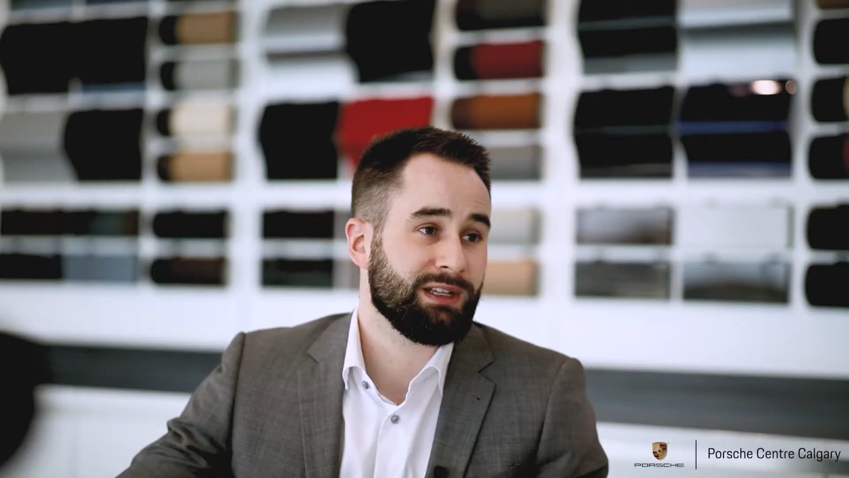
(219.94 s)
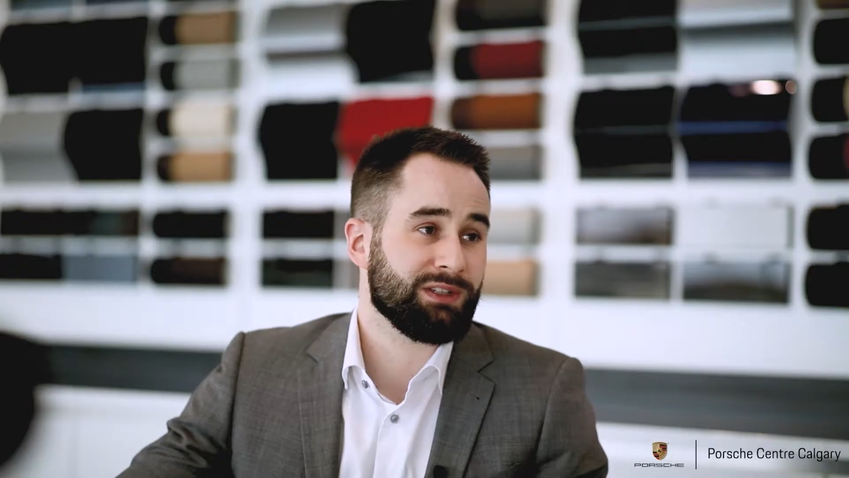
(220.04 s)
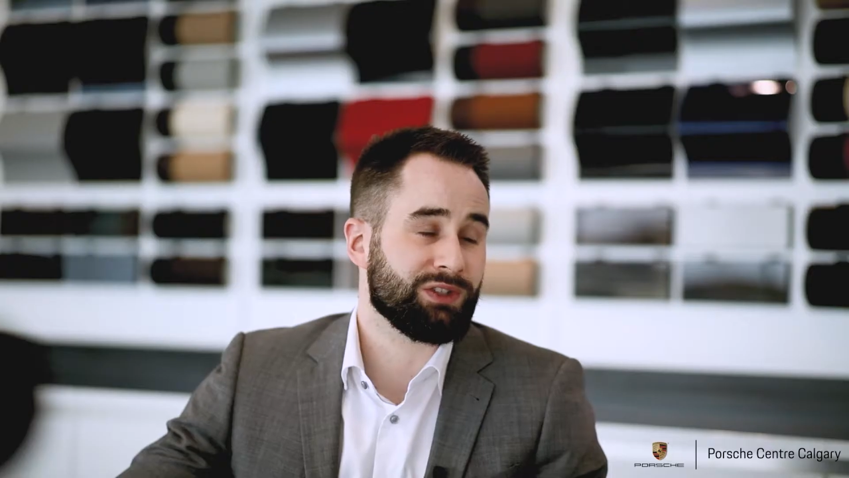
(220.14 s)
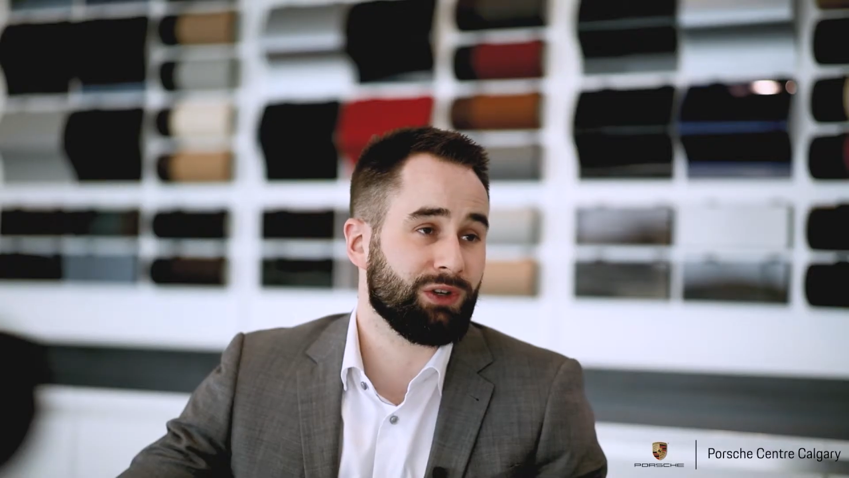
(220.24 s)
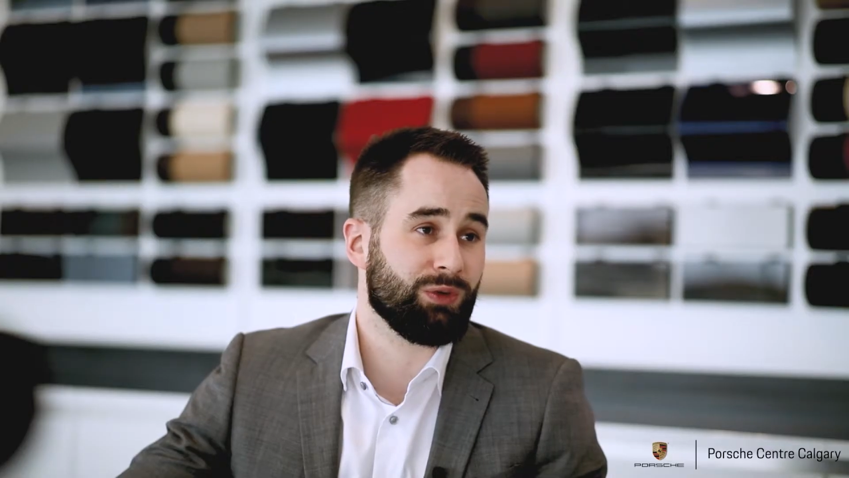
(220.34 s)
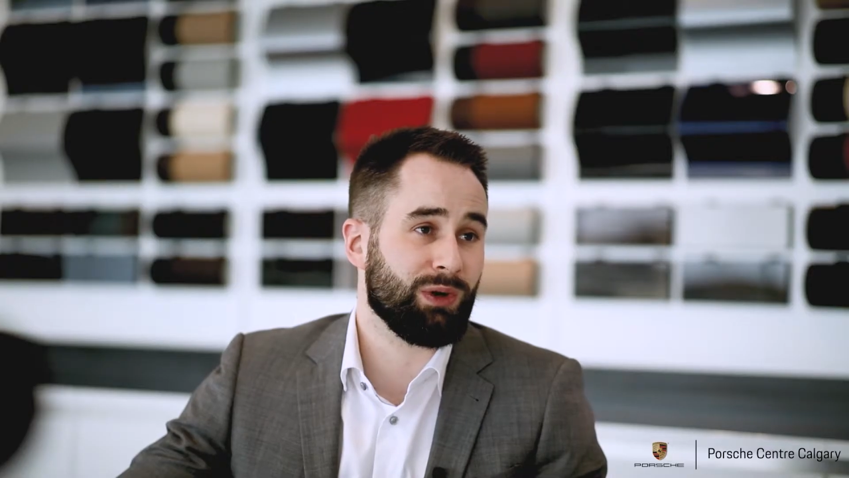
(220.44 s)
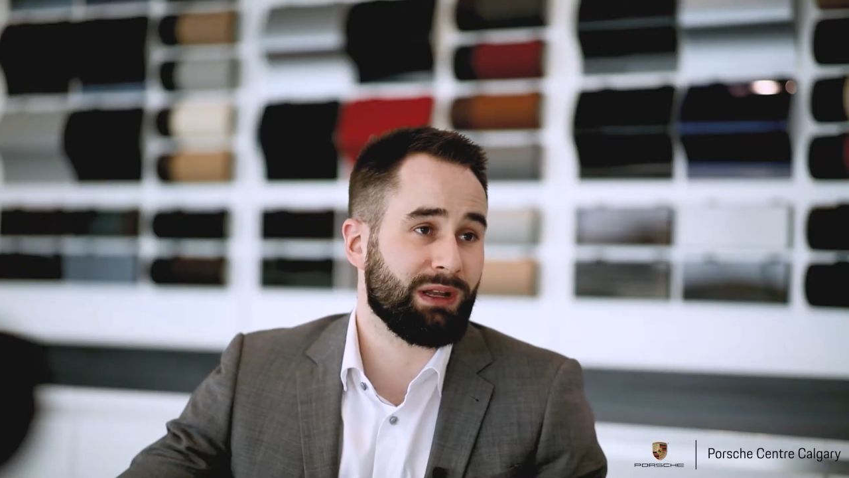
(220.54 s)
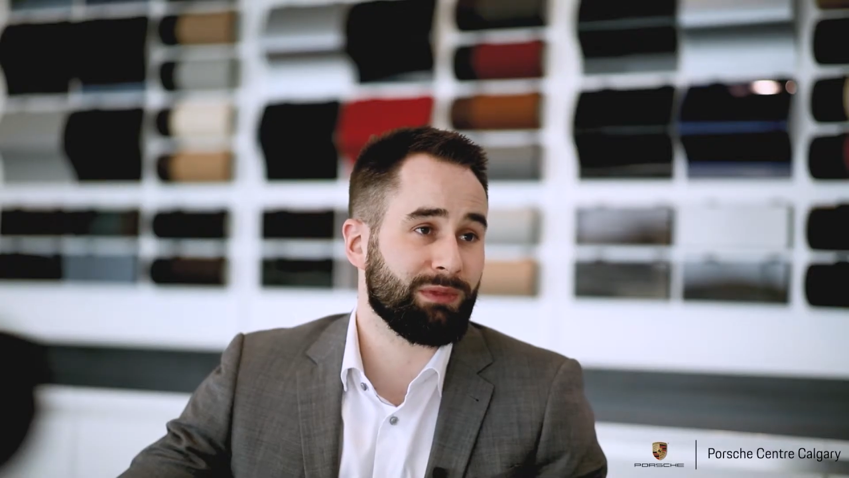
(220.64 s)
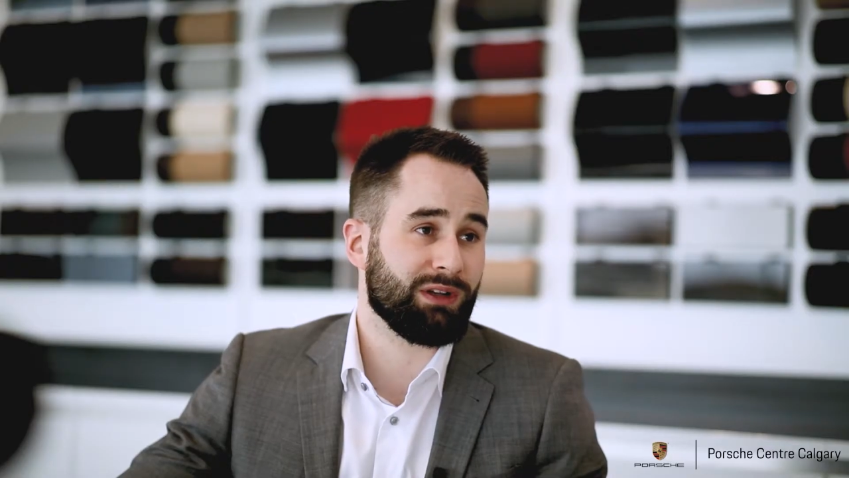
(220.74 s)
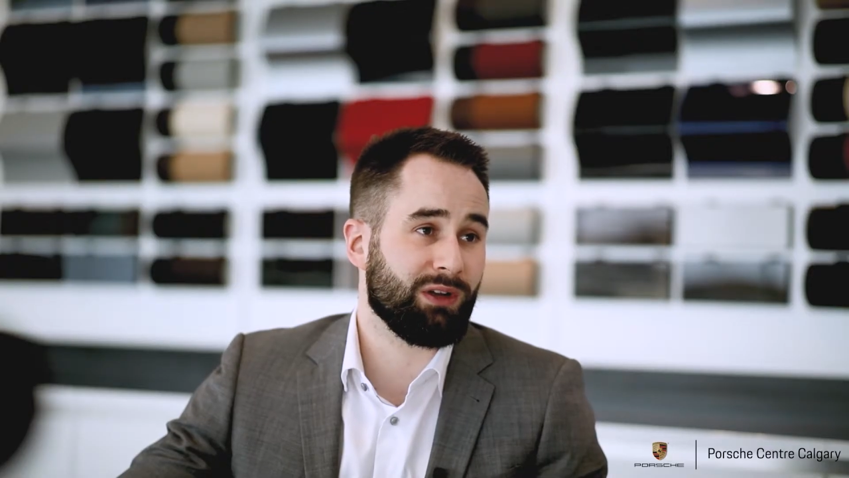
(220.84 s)
So what I'm
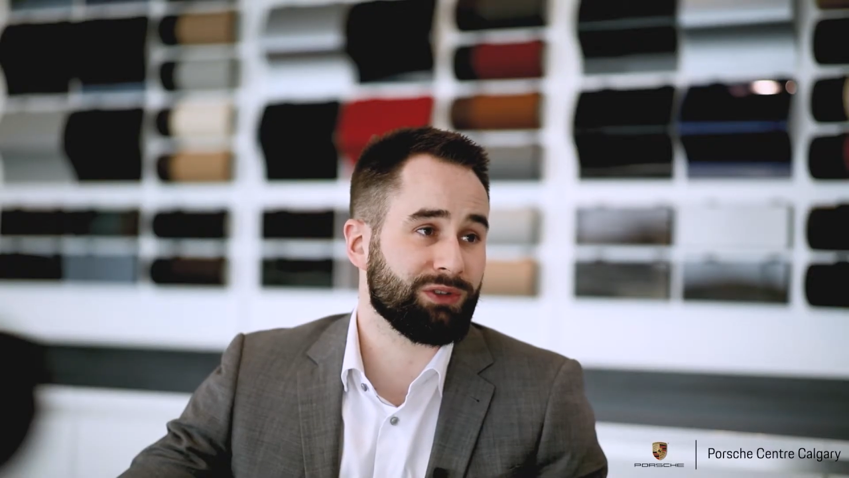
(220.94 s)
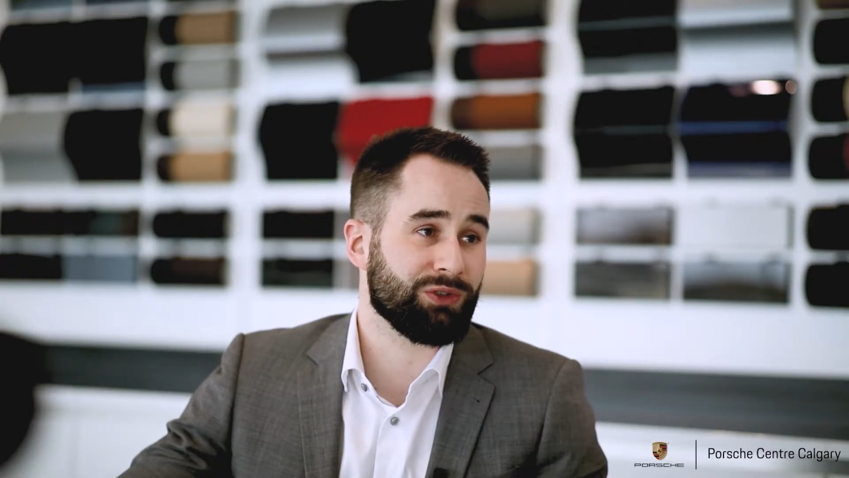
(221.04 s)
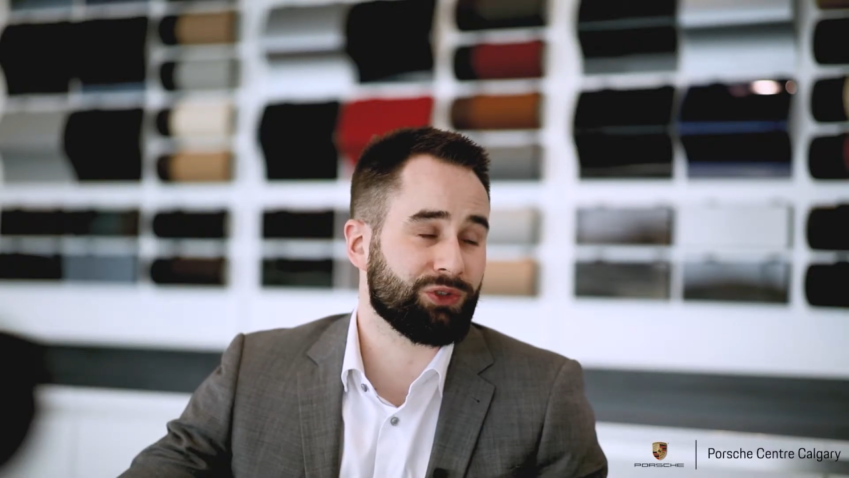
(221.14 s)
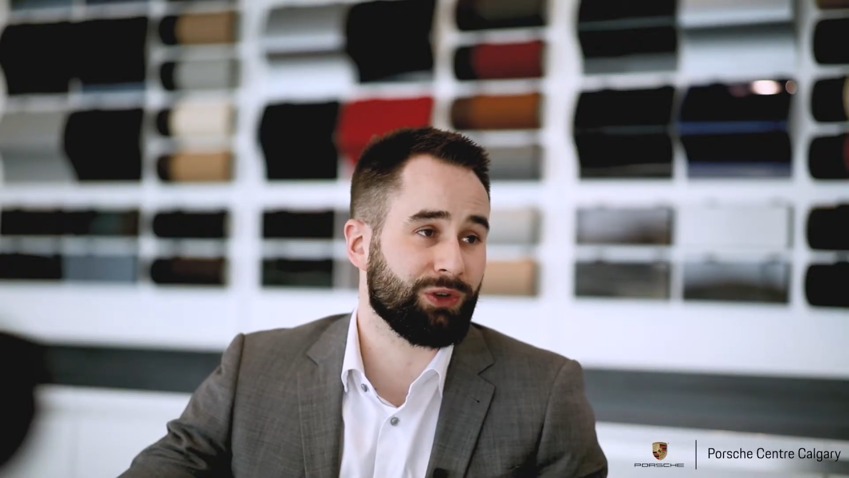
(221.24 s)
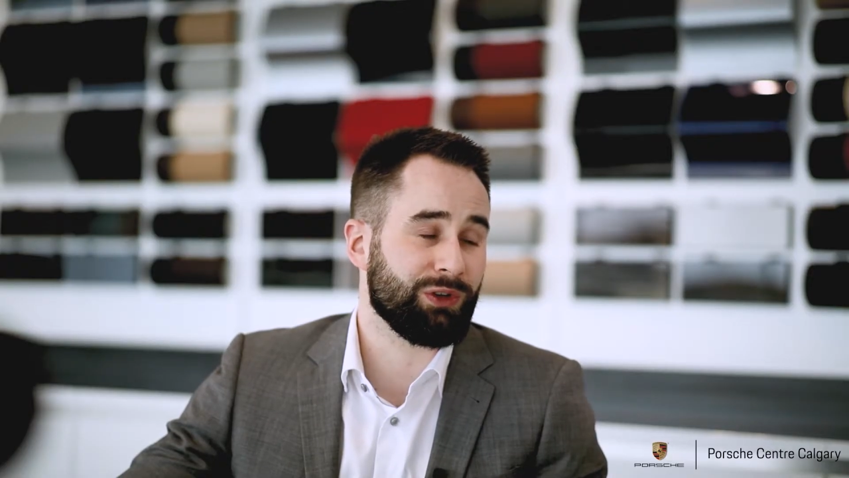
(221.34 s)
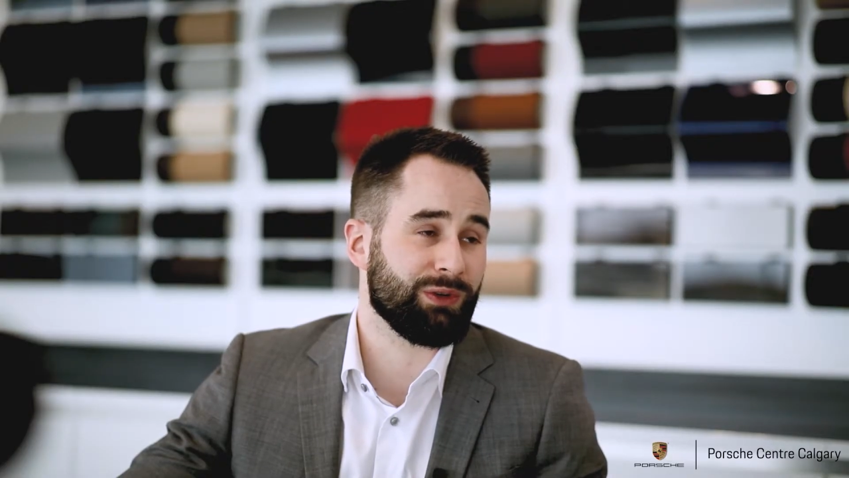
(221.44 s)
going to also show you